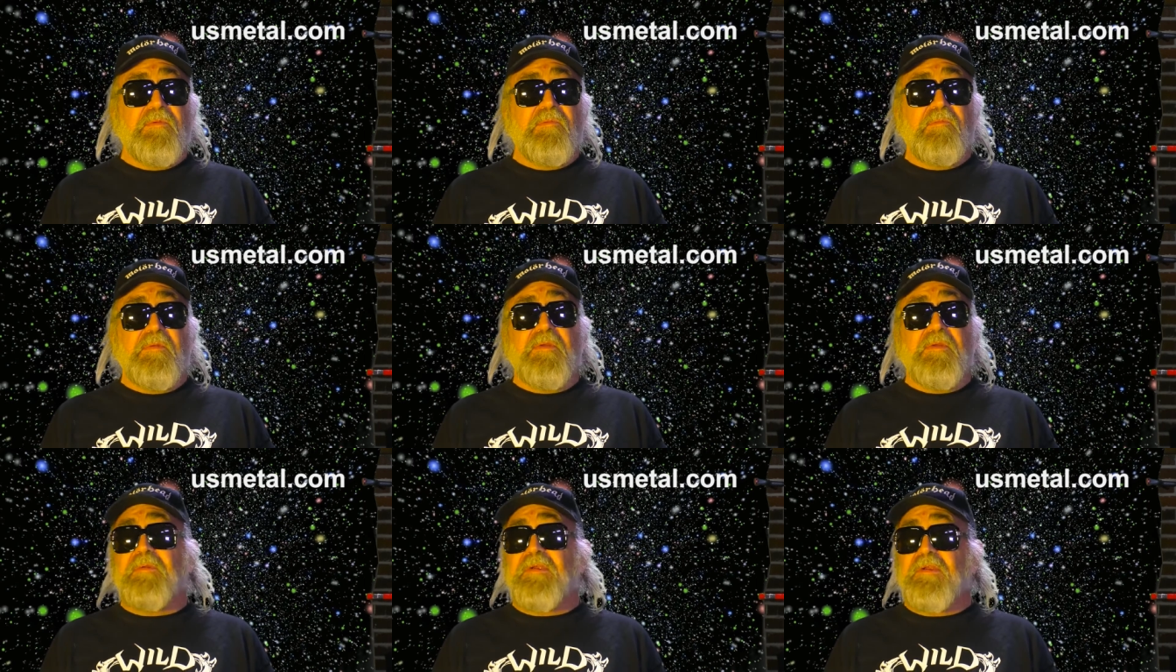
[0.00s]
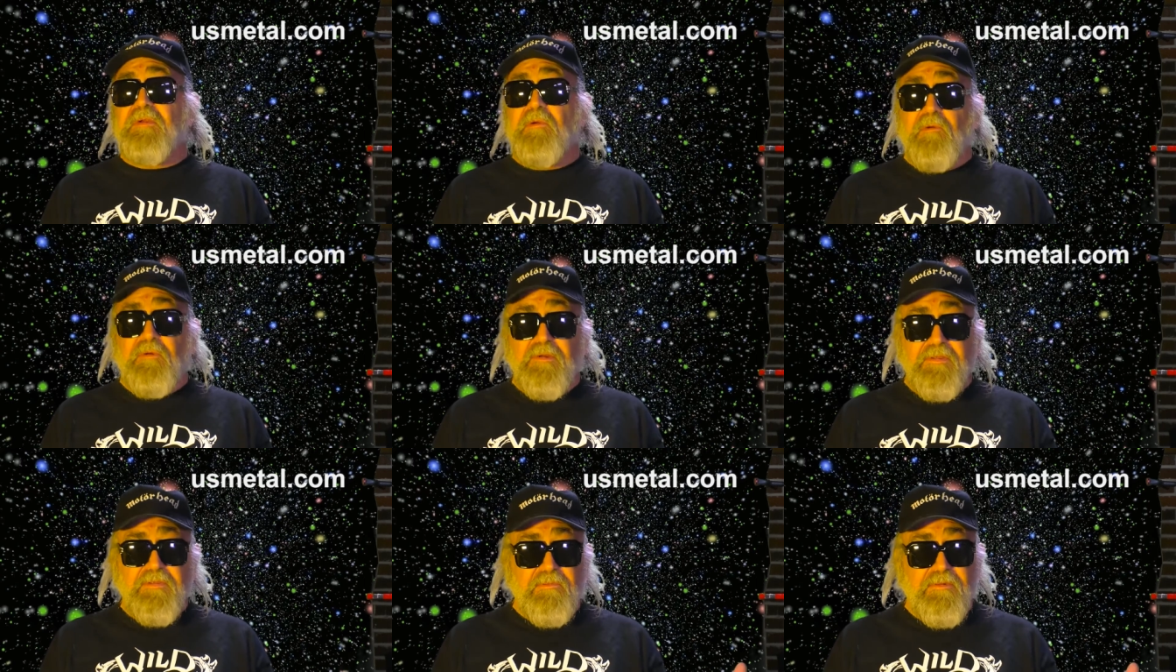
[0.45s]
we
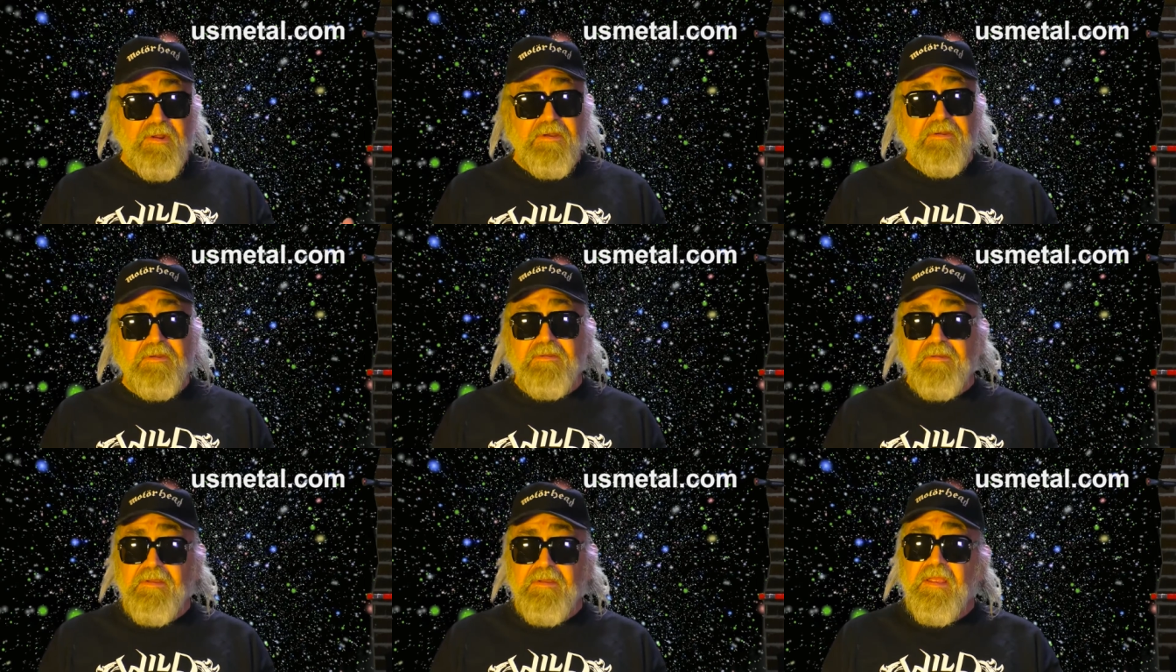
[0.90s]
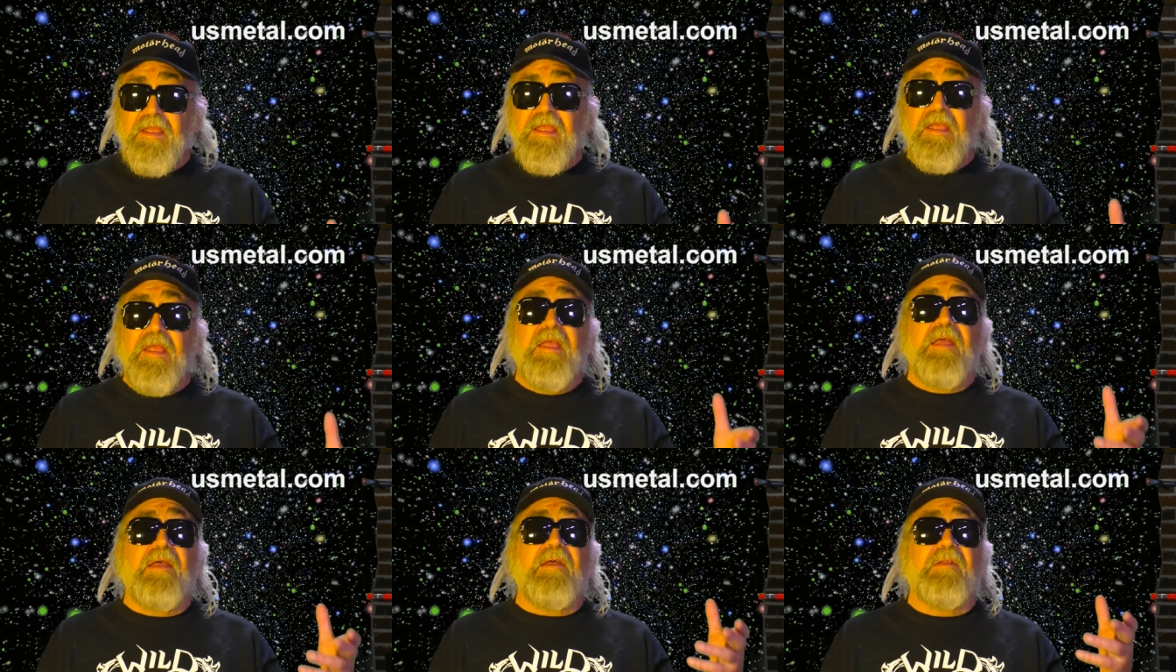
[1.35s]
recorded the record
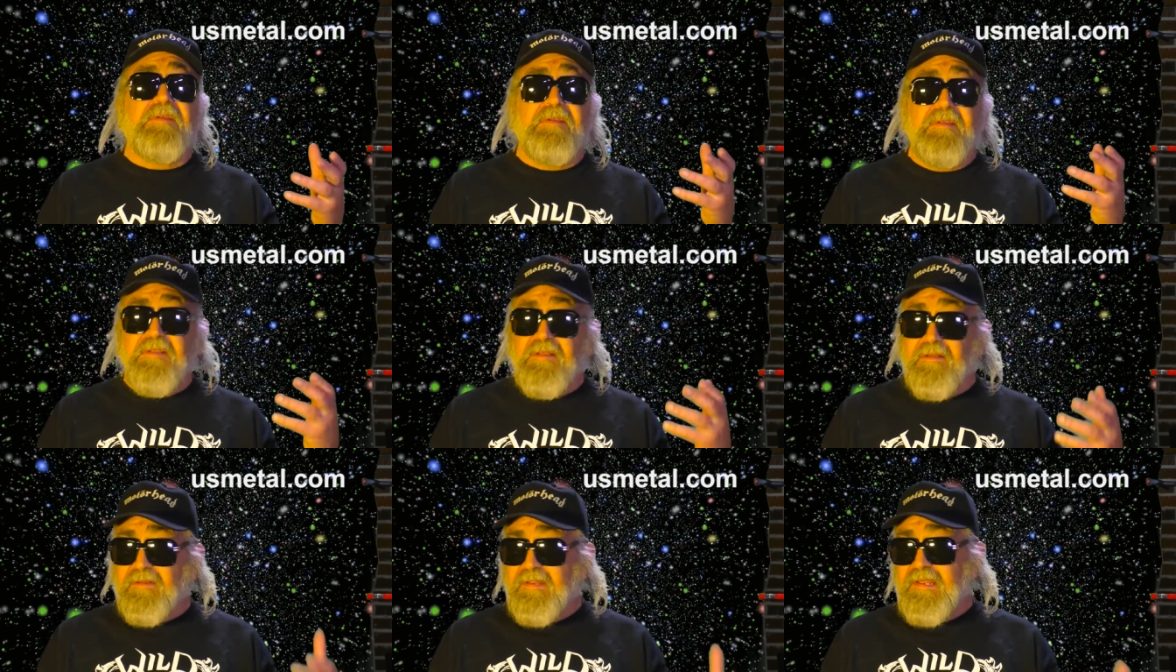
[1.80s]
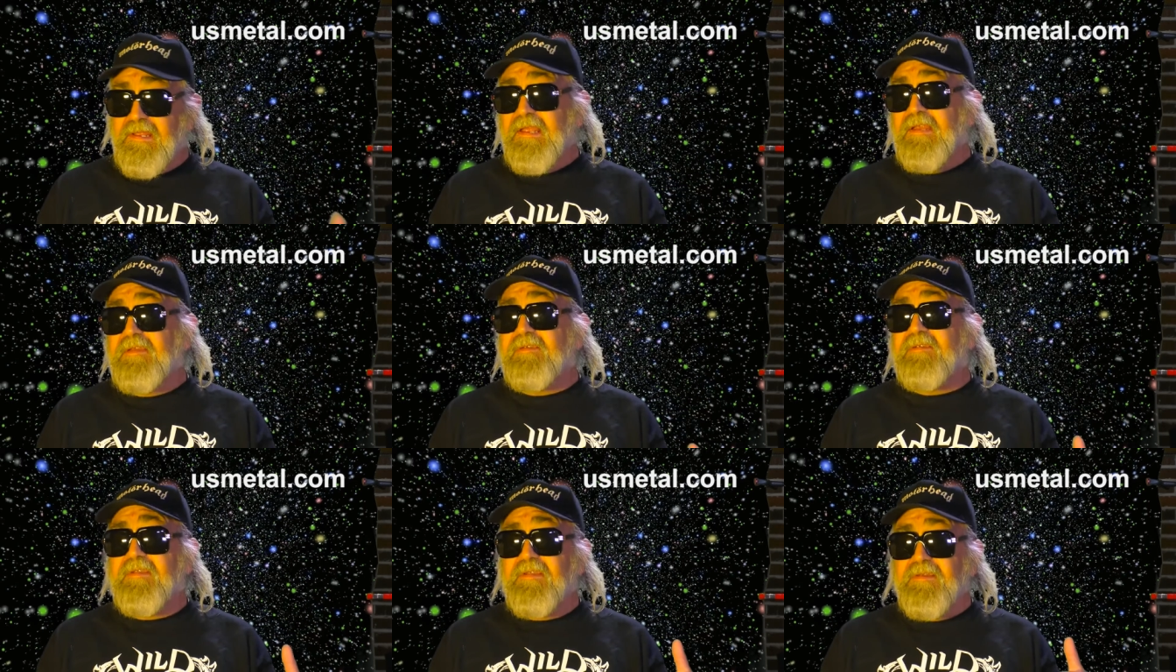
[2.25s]
to the
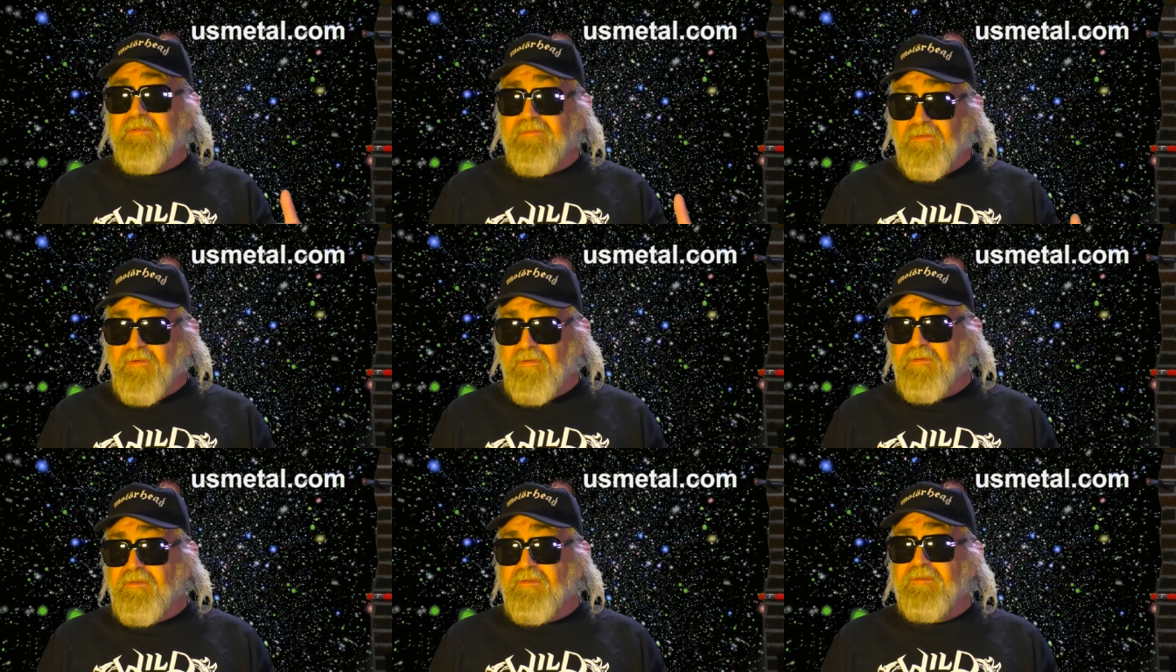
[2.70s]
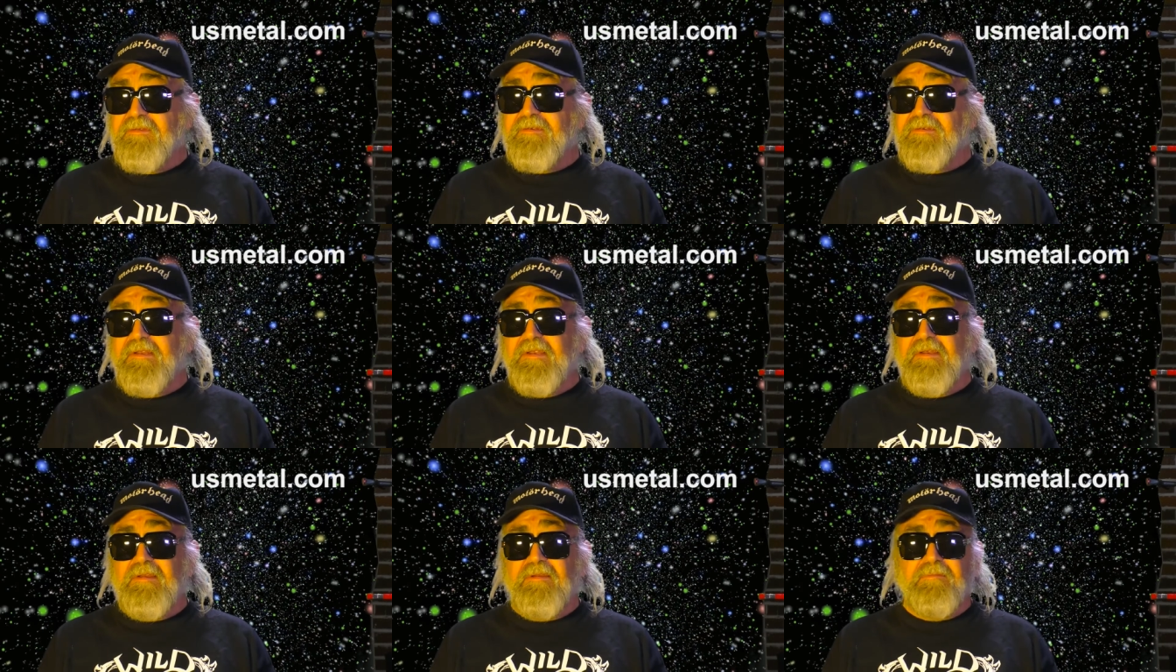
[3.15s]
leads and his vocals,
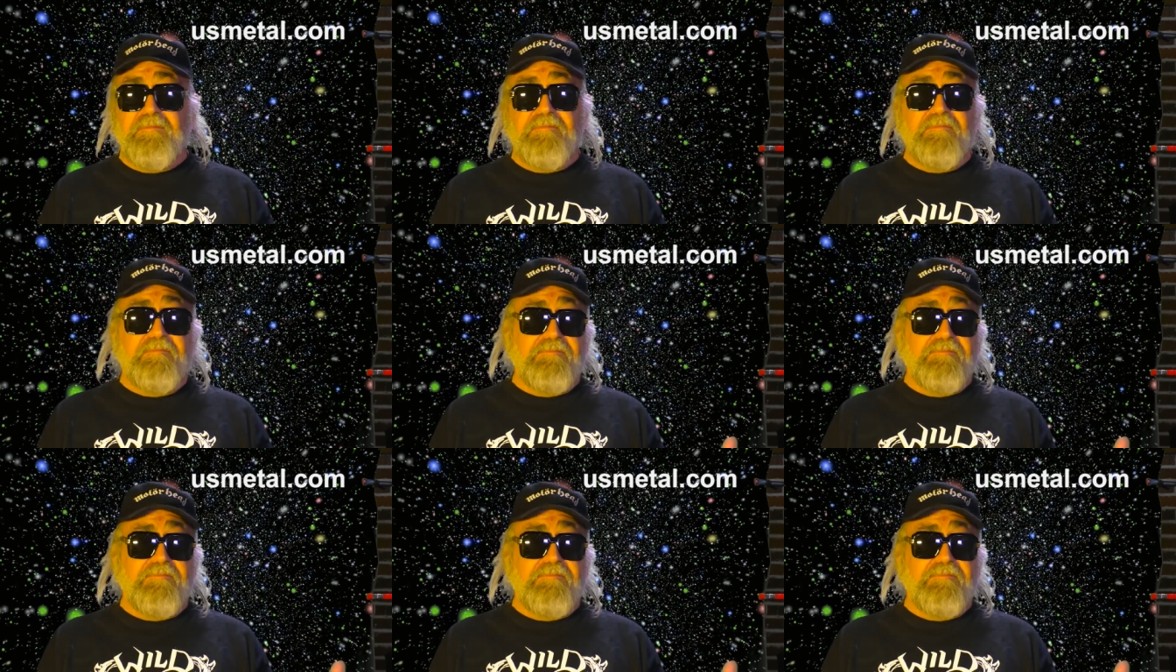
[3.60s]
and